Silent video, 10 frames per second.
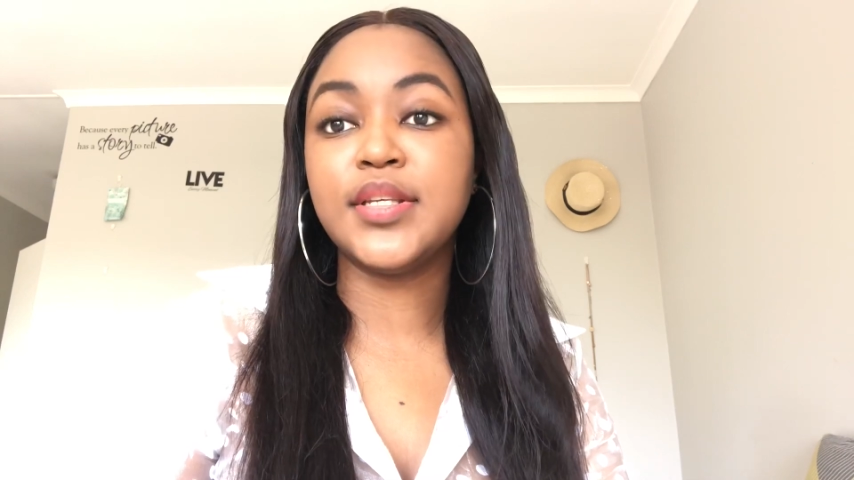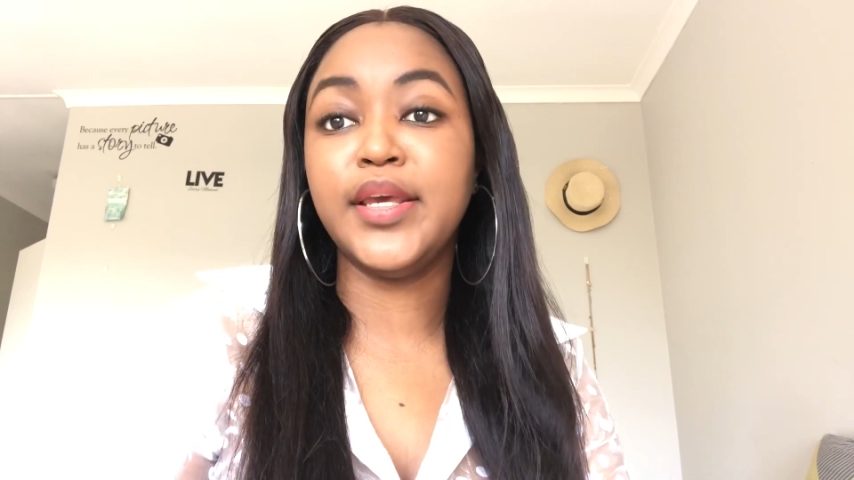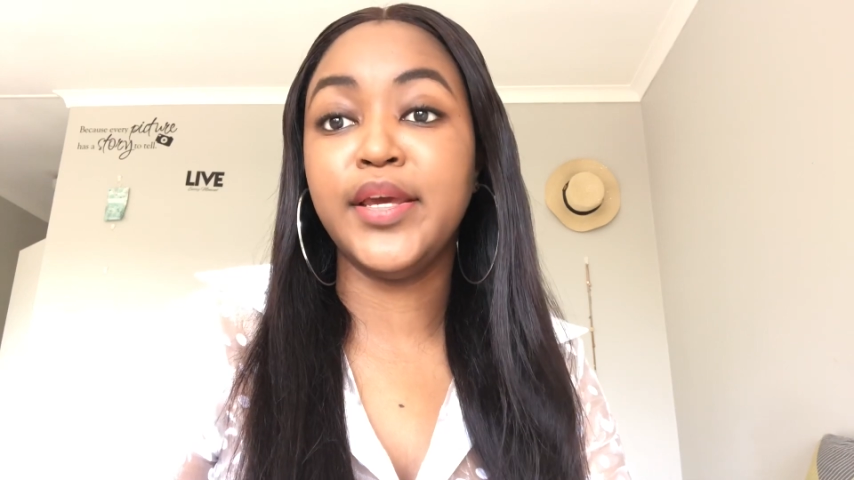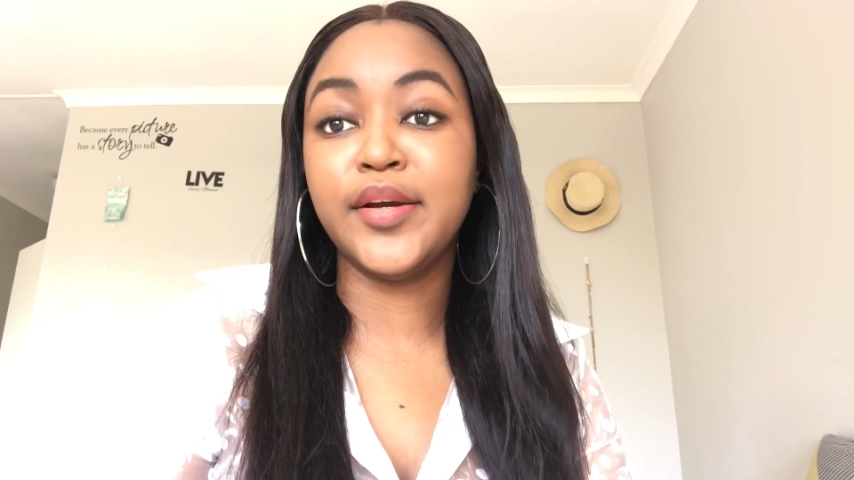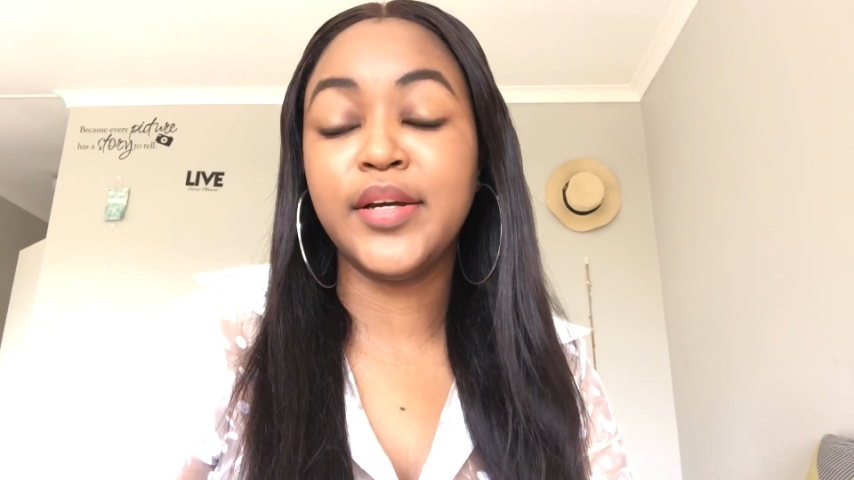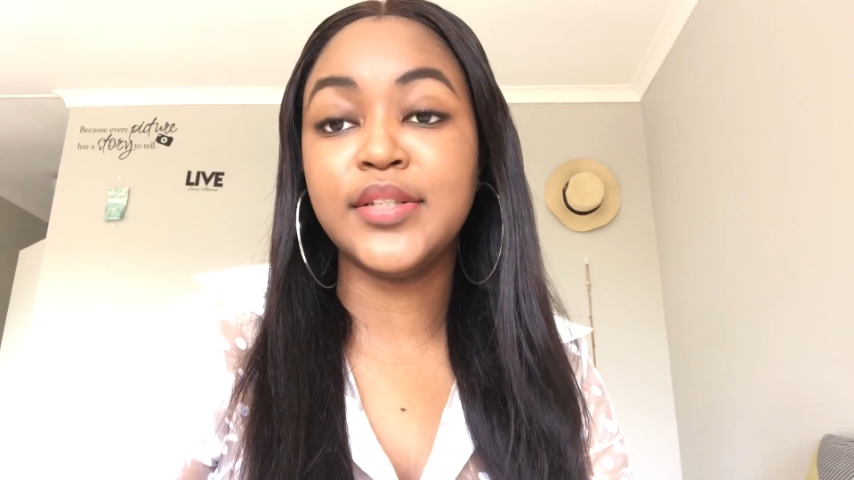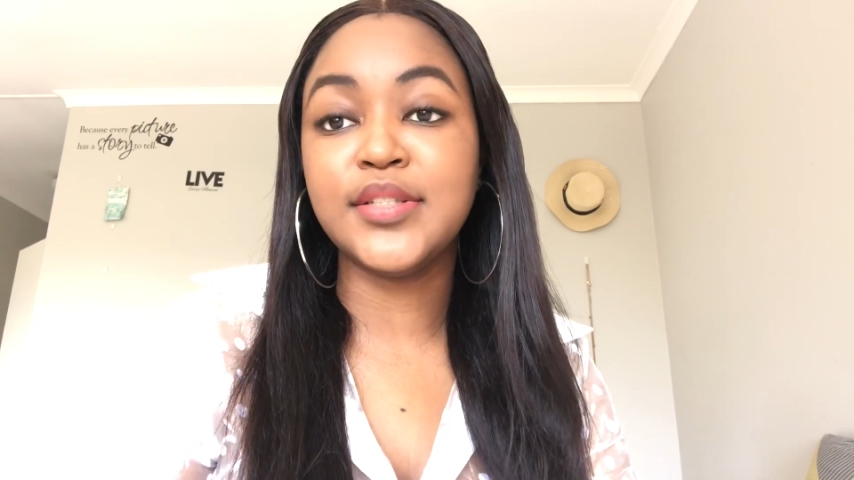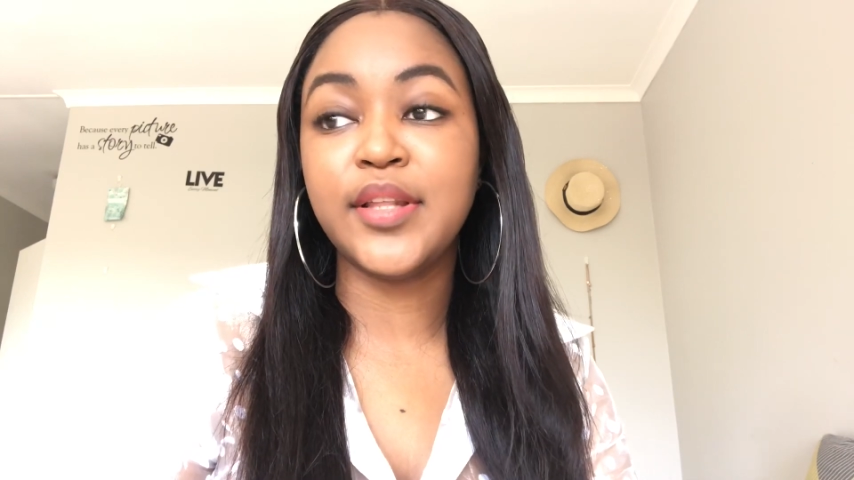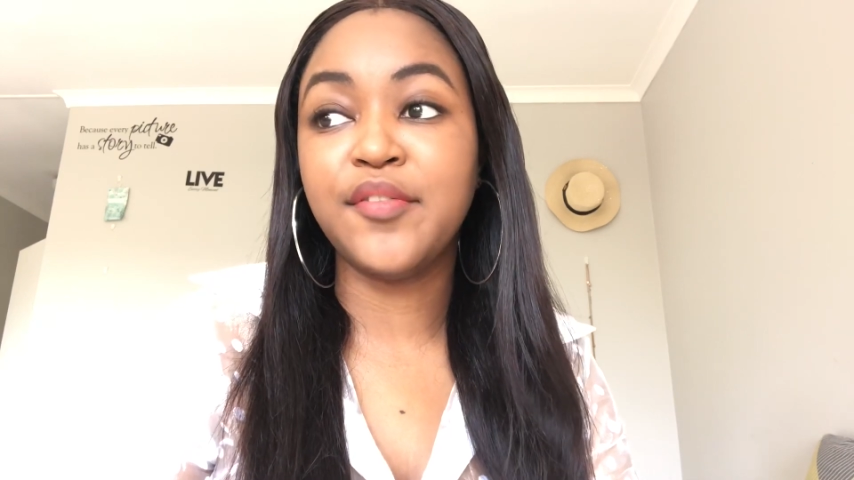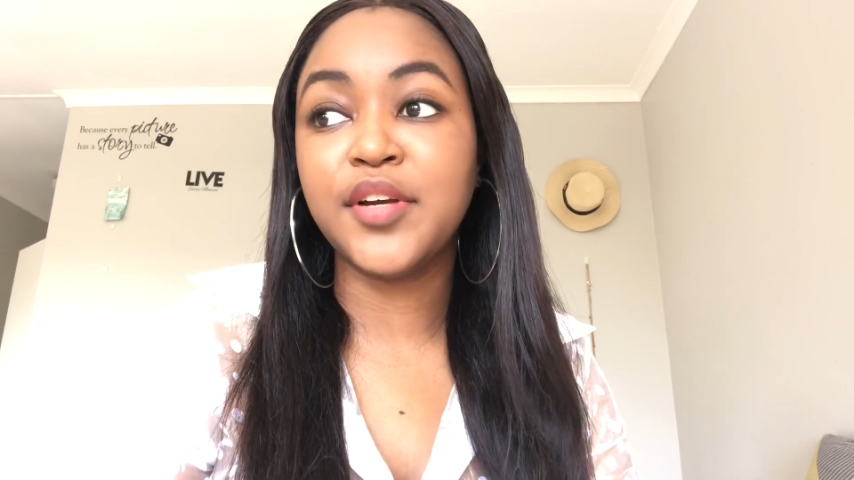here in South
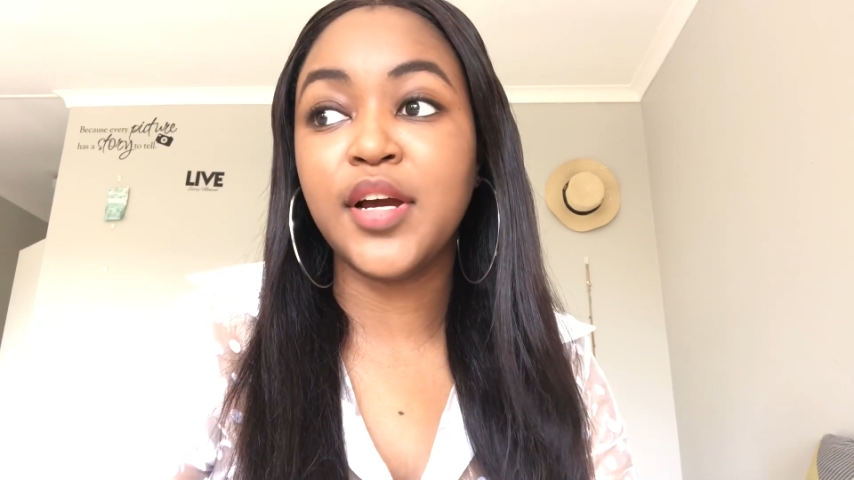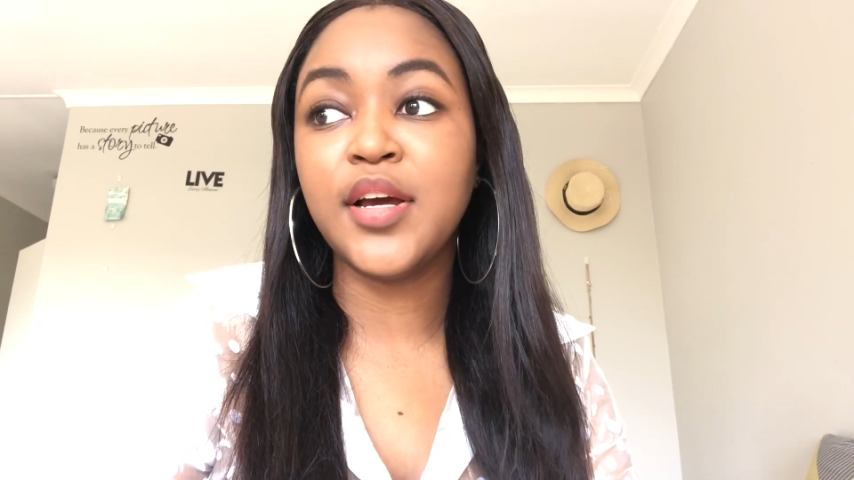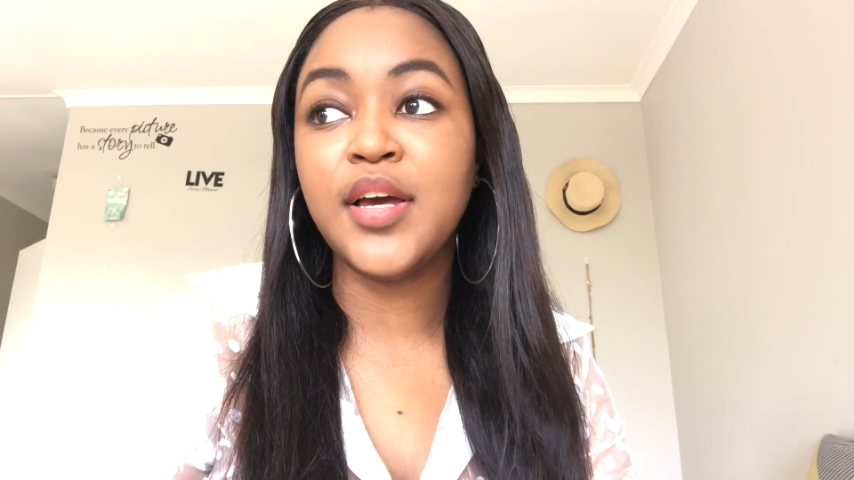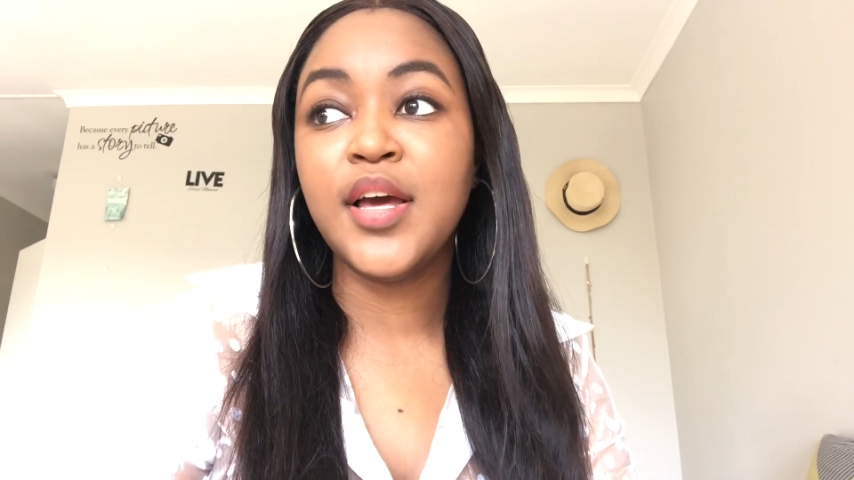Africa,